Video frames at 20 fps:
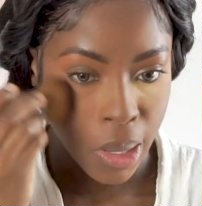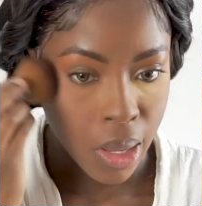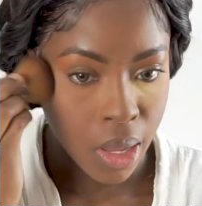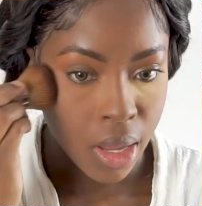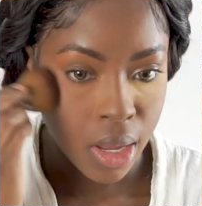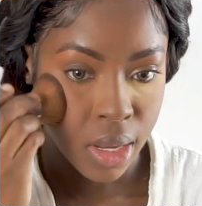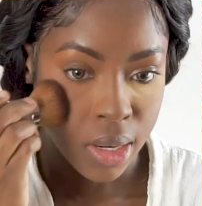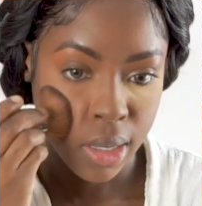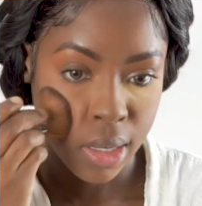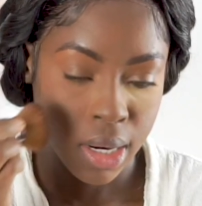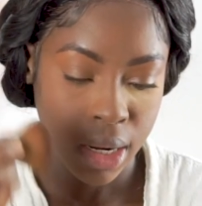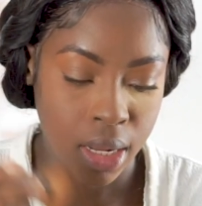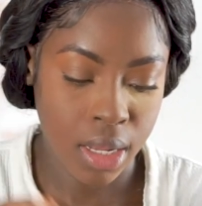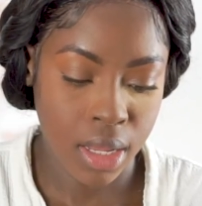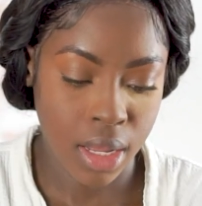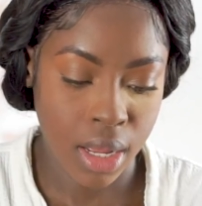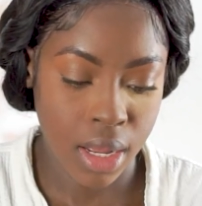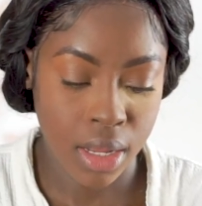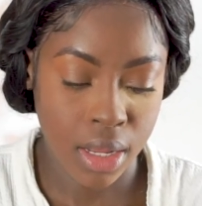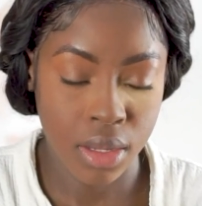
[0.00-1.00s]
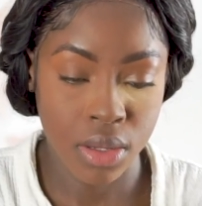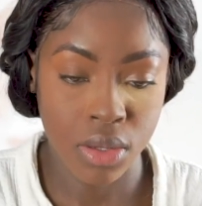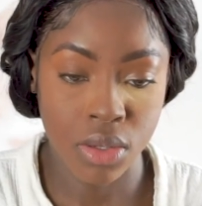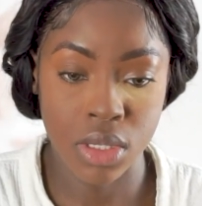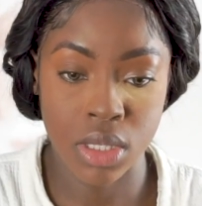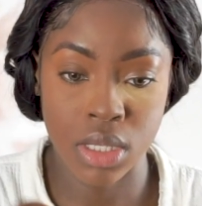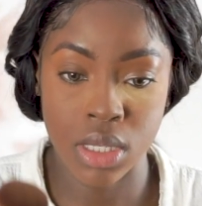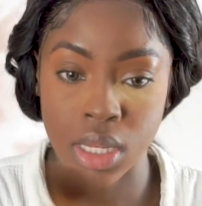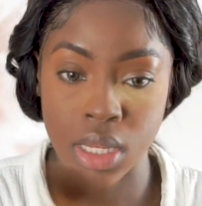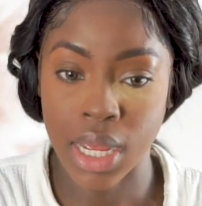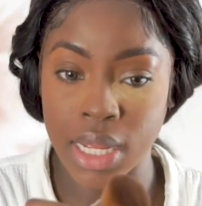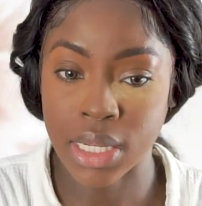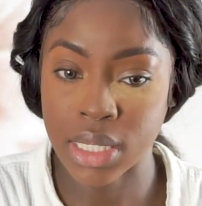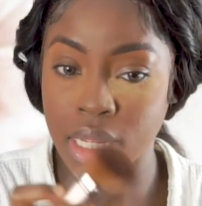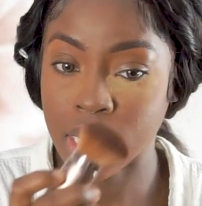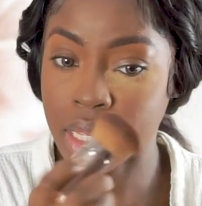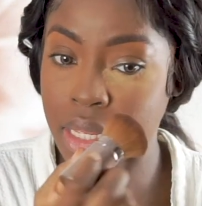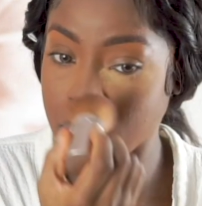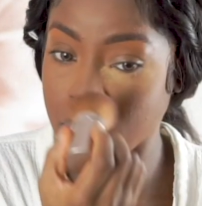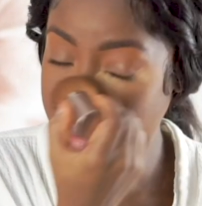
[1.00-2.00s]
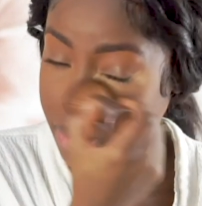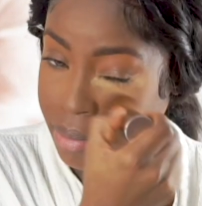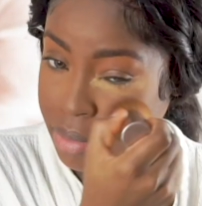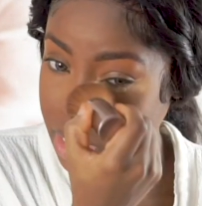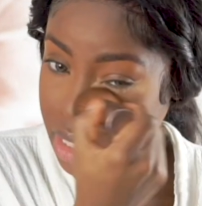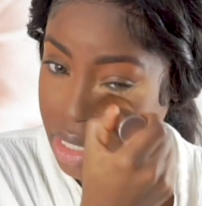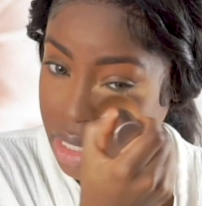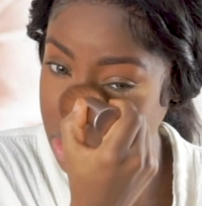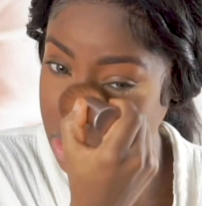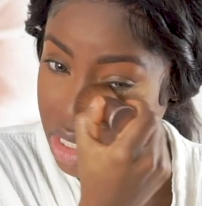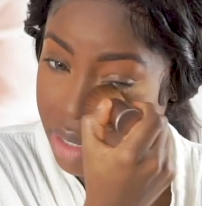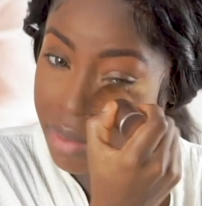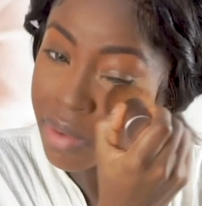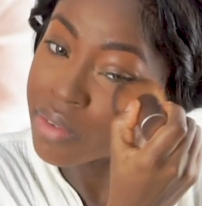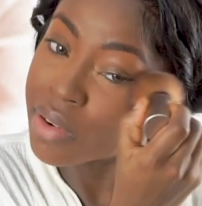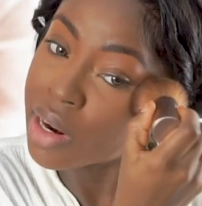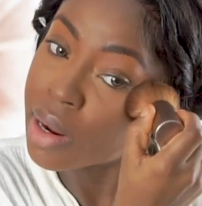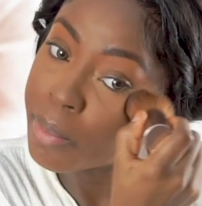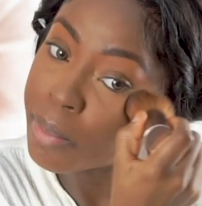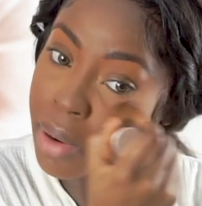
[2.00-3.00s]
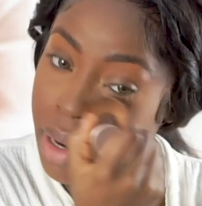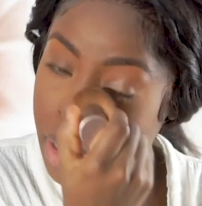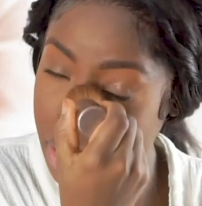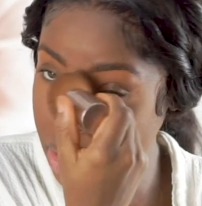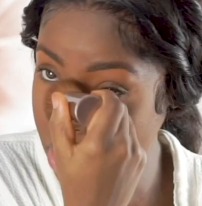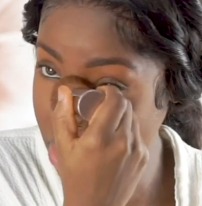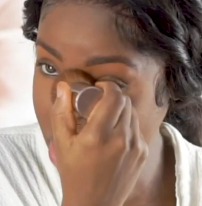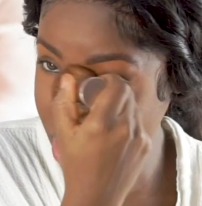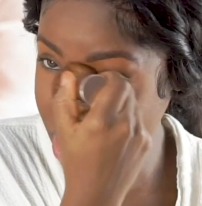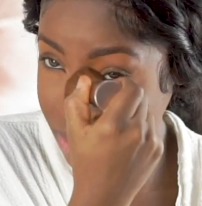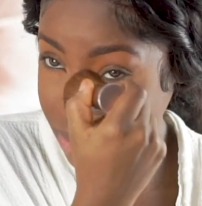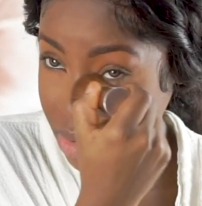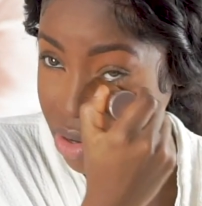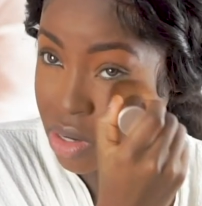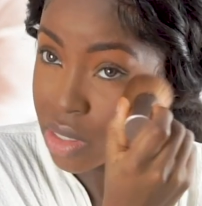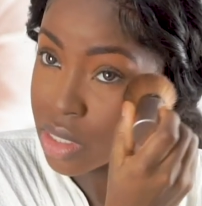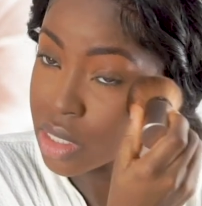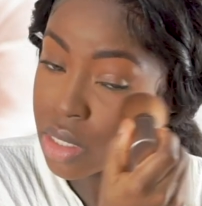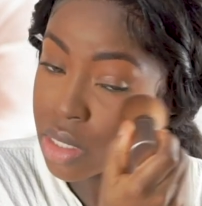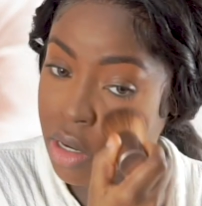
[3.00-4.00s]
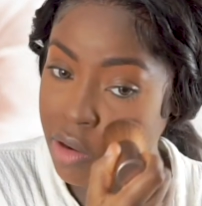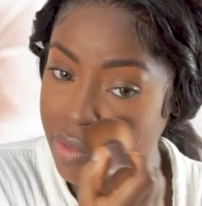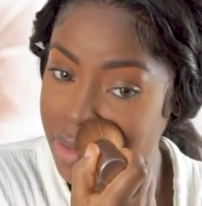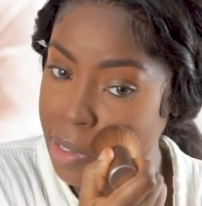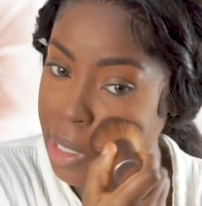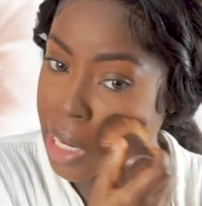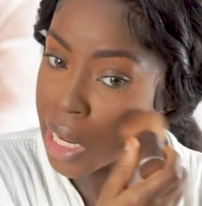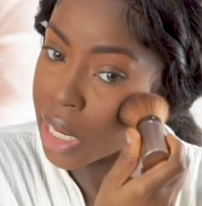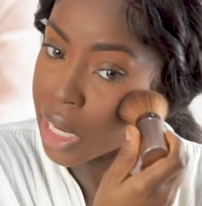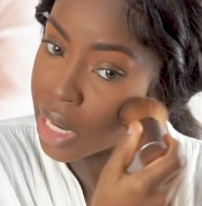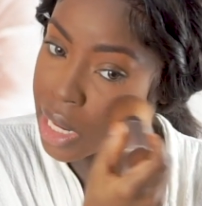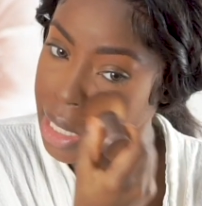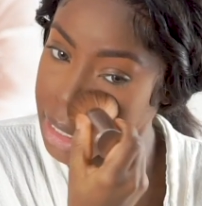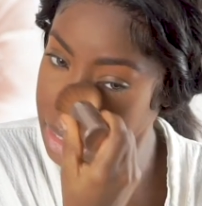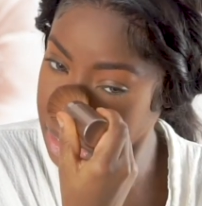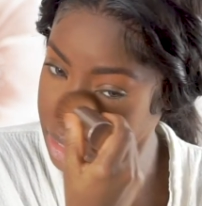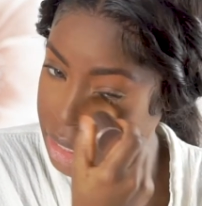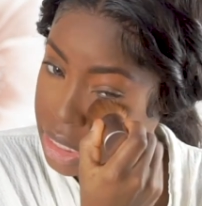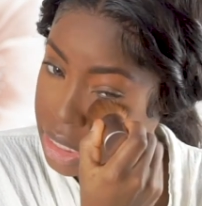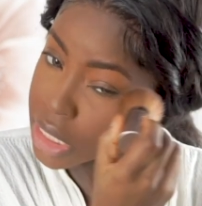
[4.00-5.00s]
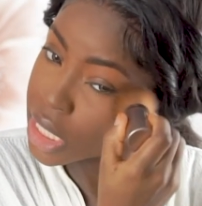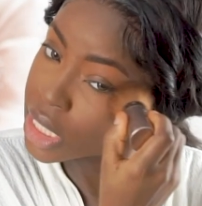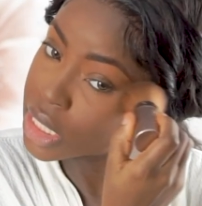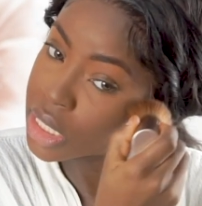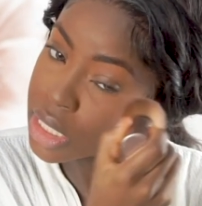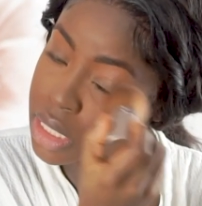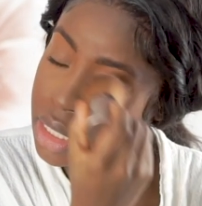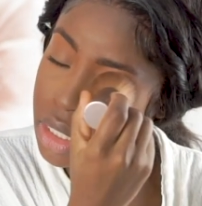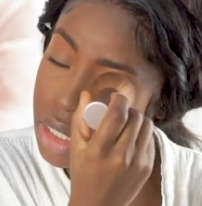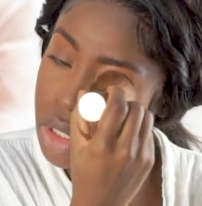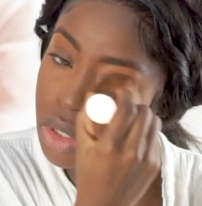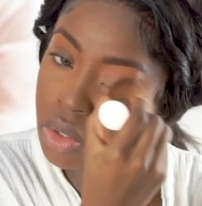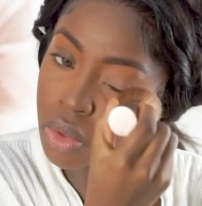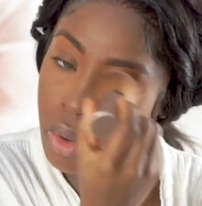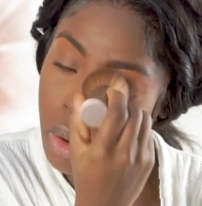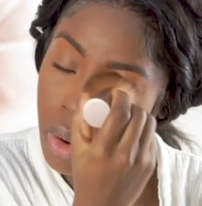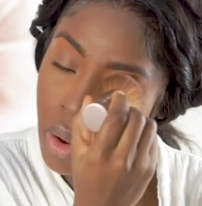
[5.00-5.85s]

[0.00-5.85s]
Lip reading: And you see, I'm taking some of that powder and I'm dusting up the highlight and setting it too.